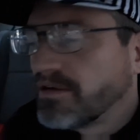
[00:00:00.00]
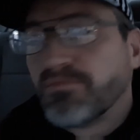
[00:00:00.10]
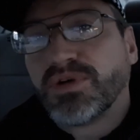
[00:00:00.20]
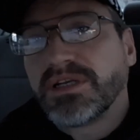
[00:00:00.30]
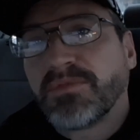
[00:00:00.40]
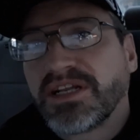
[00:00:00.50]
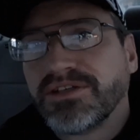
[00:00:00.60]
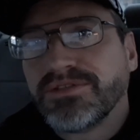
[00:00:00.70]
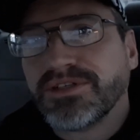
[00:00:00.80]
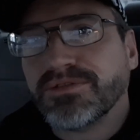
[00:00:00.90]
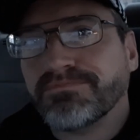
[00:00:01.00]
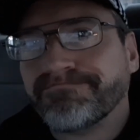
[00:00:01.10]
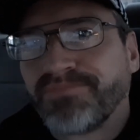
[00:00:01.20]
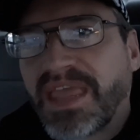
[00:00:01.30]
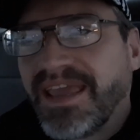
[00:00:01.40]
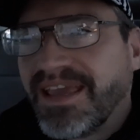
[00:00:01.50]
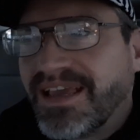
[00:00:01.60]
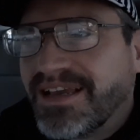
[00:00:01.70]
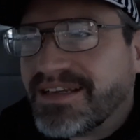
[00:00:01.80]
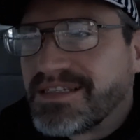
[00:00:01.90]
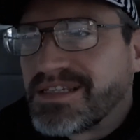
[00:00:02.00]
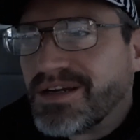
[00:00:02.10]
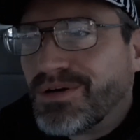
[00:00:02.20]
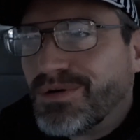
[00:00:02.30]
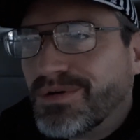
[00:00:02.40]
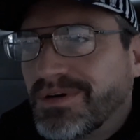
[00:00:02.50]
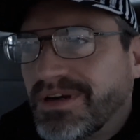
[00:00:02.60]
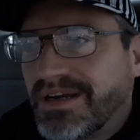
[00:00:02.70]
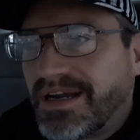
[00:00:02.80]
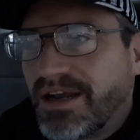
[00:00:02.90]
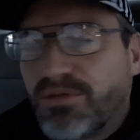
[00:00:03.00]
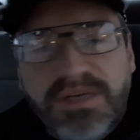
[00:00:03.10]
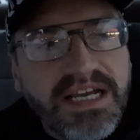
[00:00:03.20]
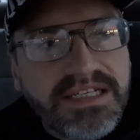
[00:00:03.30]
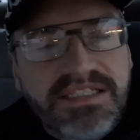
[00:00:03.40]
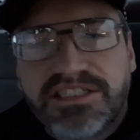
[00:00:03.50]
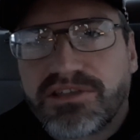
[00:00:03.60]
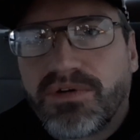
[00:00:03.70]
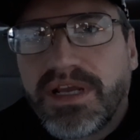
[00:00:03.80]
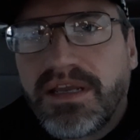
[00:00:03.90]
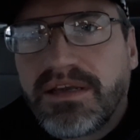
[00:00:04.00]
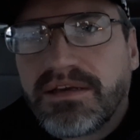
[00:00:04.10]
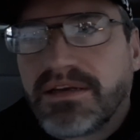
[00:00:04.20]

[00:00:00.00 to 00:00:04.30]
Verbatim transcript: putting them on YouTube. So I hope you guys enjoy.